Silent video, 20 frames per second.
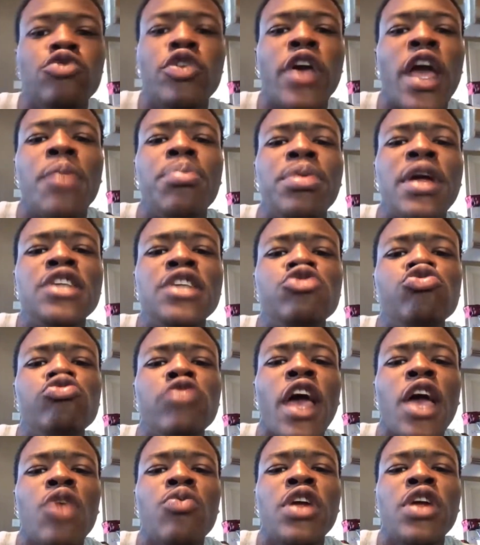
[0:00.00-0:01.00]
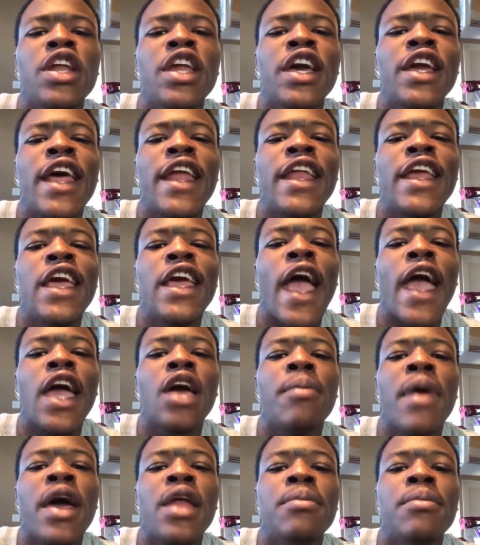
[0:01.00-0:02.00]
You can't play 2K with a nigga that need
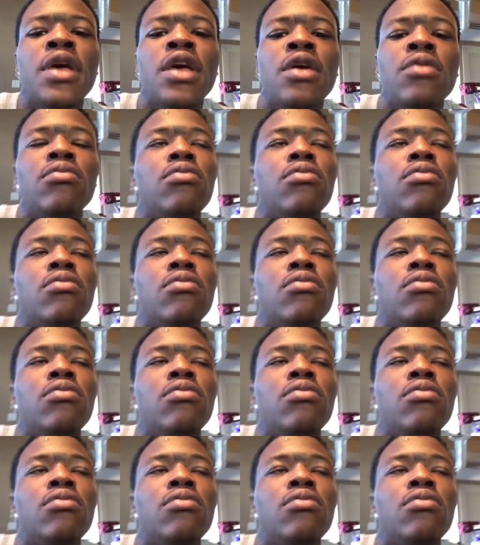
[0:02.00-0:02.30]
anger management.